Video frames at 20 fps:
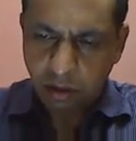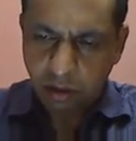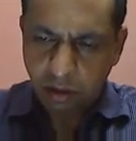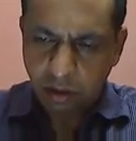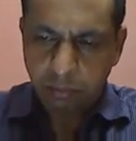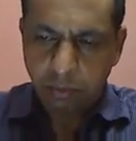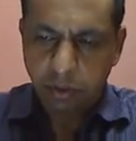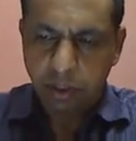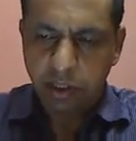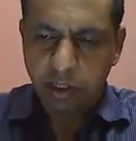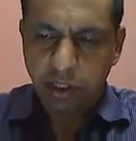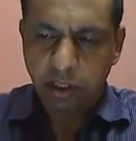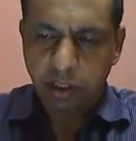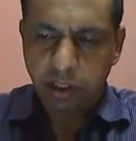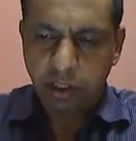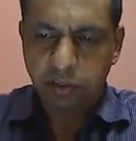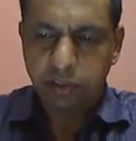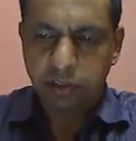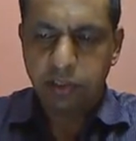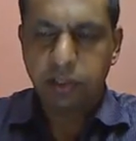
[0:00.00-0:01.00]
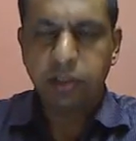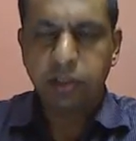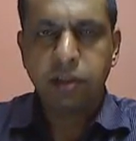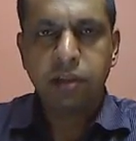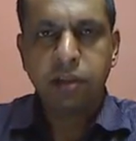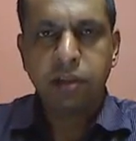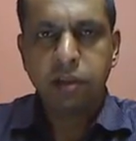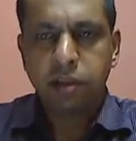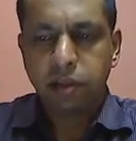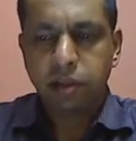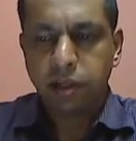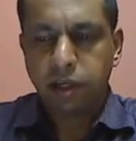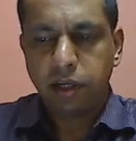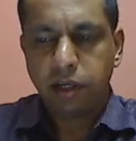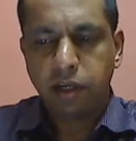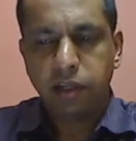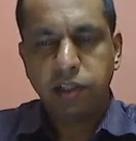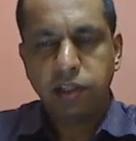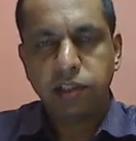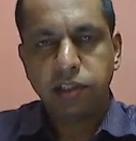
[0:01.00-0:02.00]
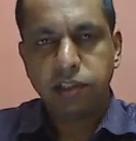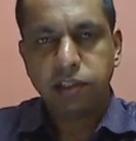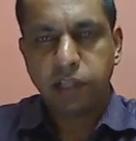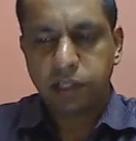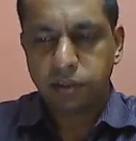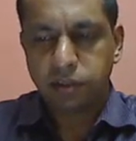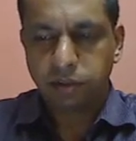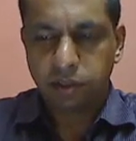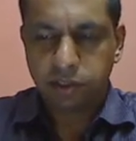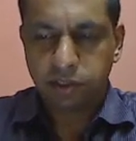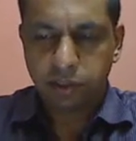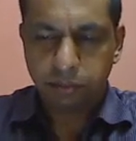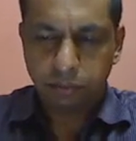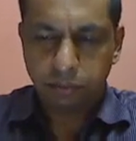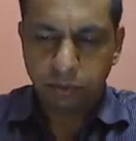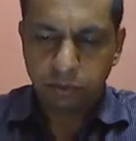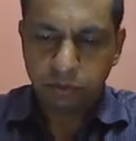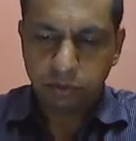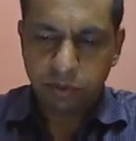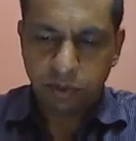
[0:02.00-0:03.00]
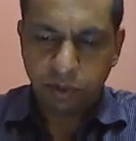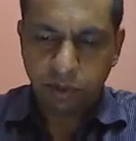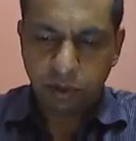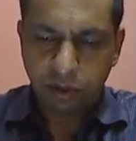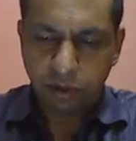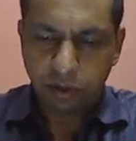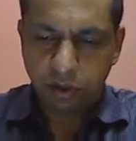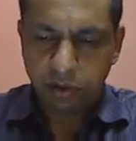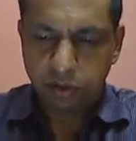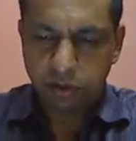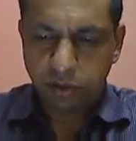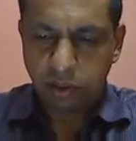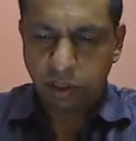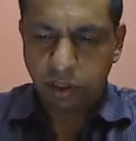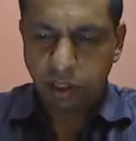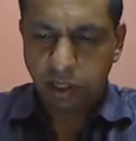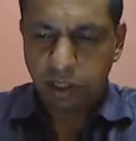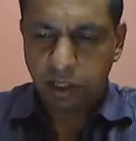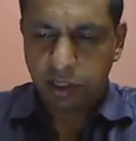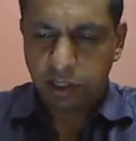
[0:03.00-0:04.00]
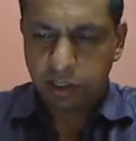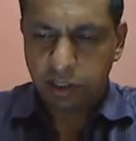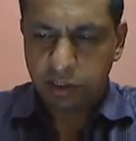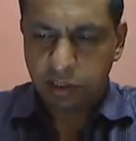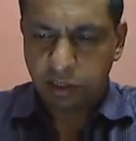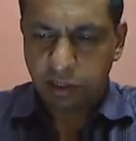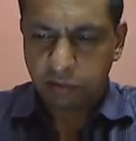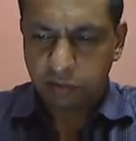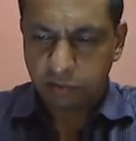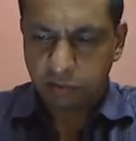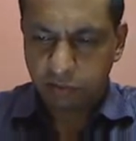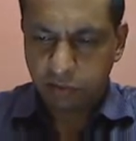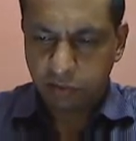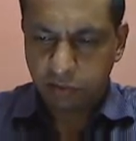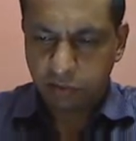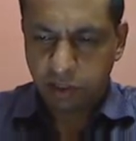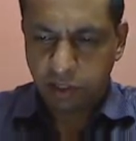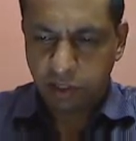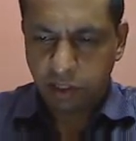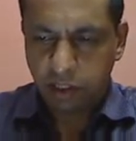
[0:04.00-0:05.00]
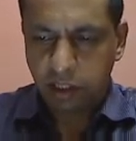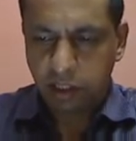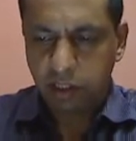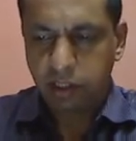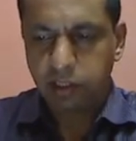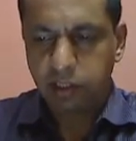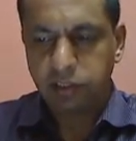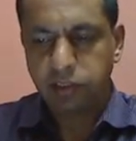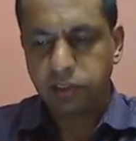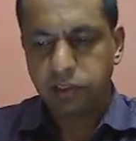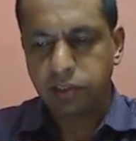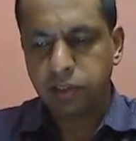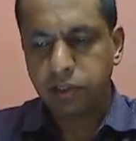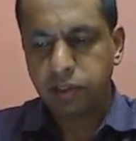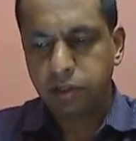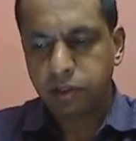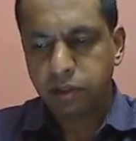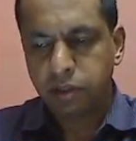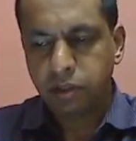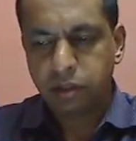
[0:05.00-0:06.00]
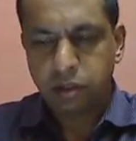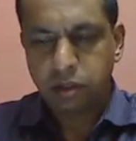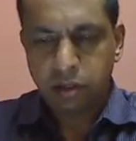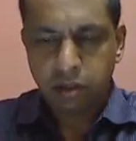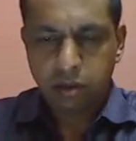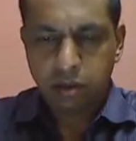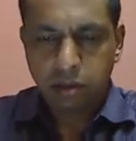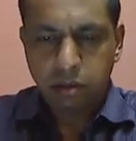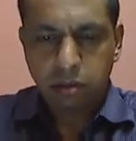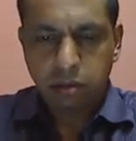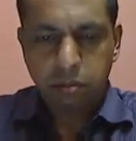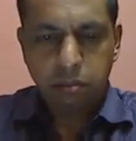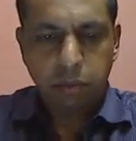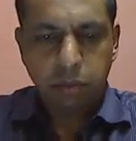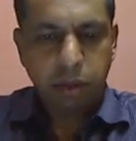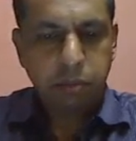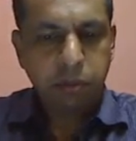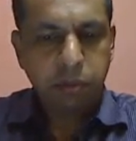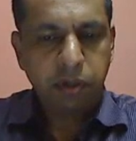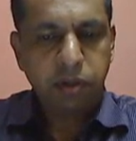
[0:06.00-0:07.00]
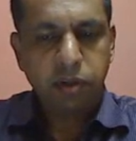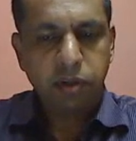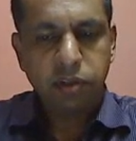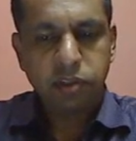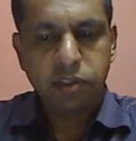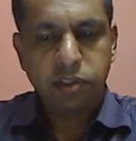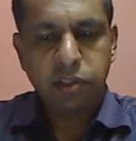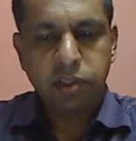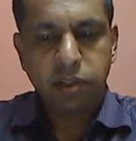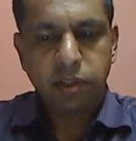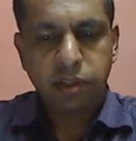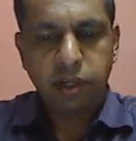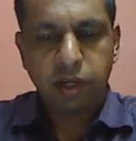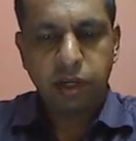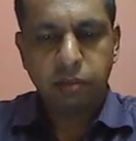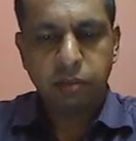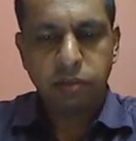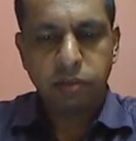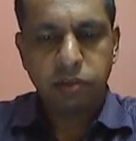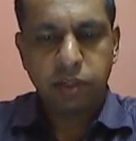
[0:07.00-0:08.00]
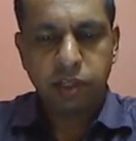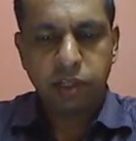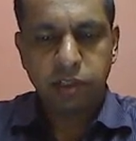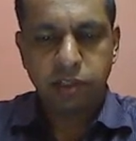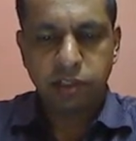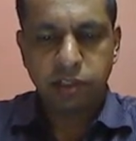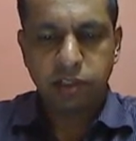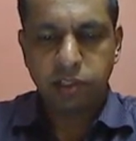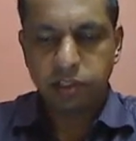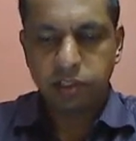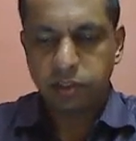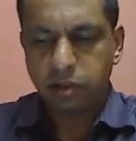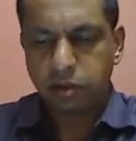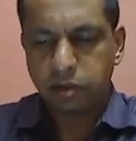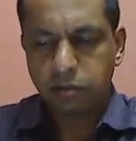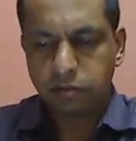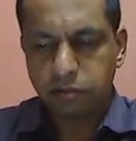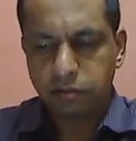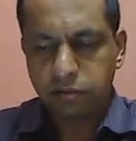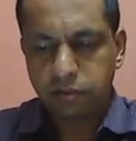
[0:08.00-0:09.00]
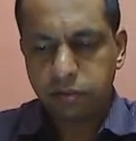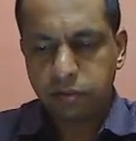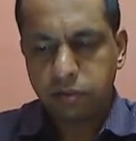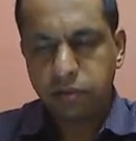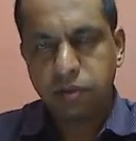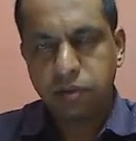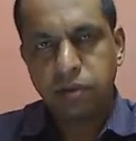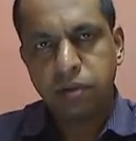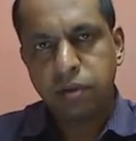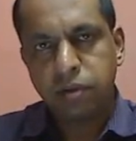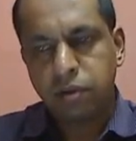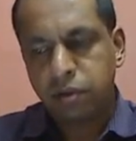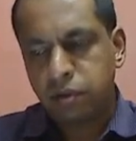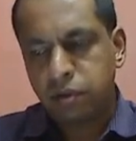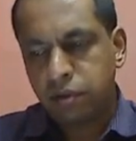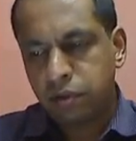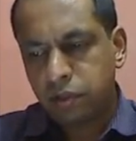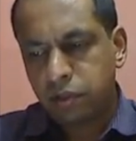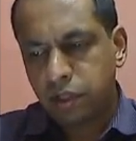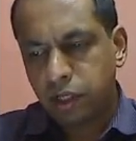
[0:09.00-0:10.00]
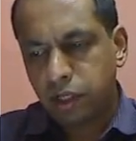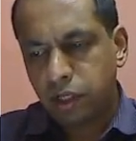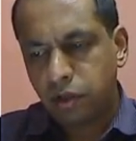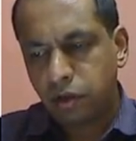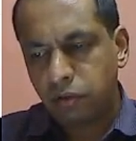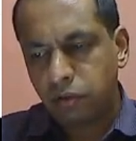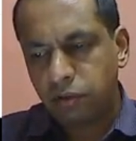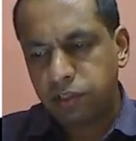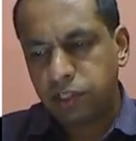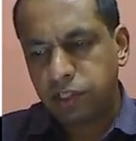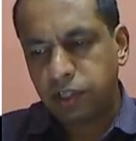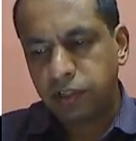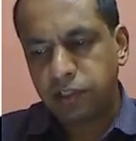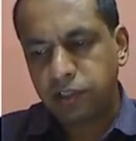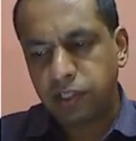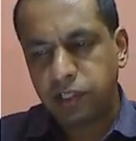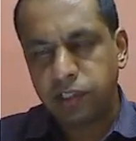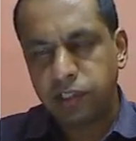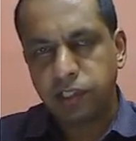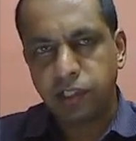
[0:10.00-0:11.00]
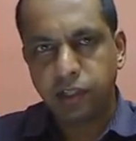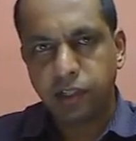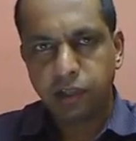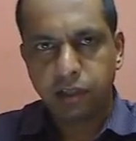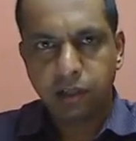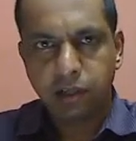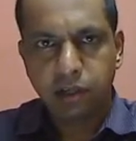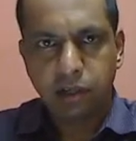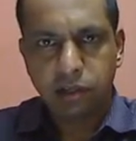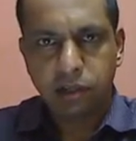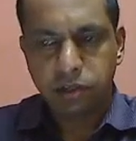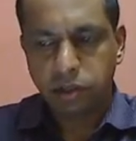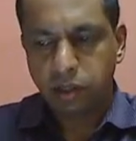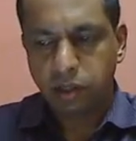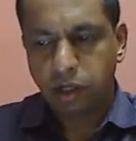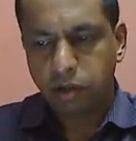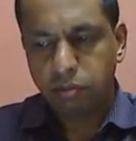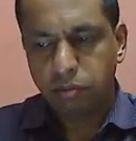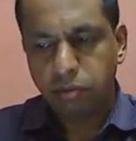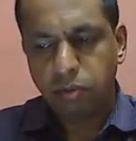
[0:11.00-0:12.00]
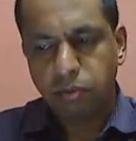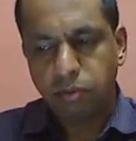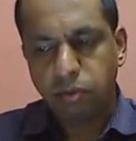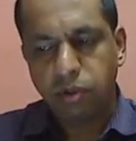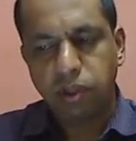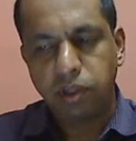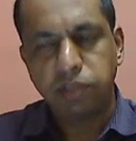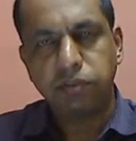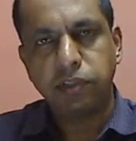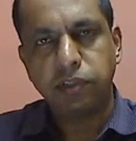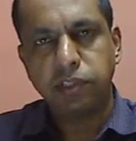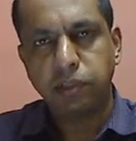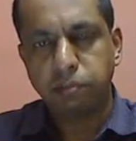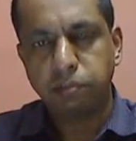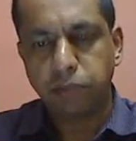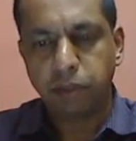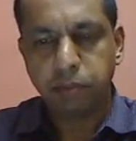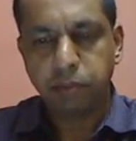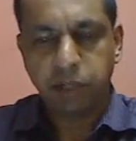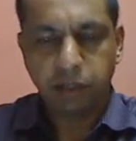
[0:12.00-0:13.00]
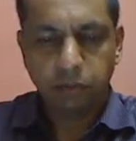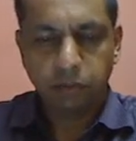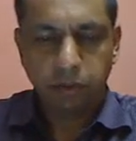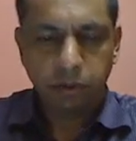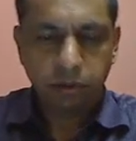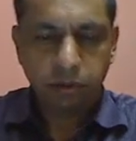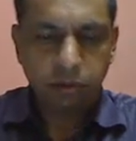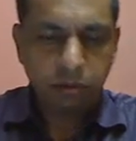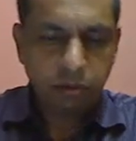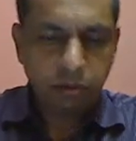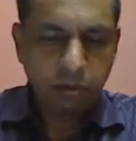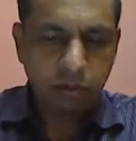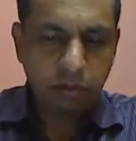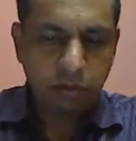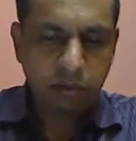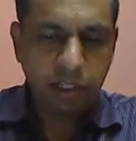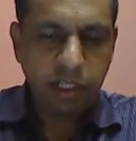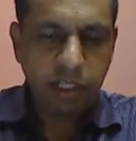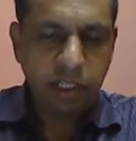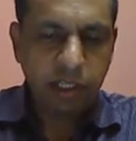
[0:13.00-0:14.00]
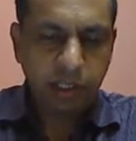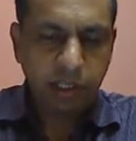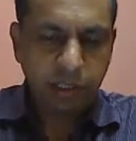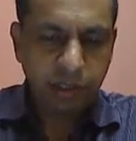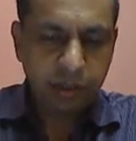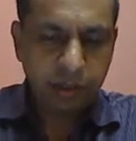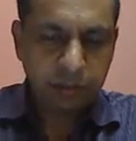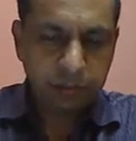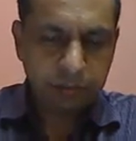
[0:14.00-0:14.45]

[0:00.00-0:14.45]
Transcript: the point at which it reaches saturation moves, and also the current itself decreases. But because the NMOS transistor is off, it always intersects here. So, the output voltage will simply be equal to VDD.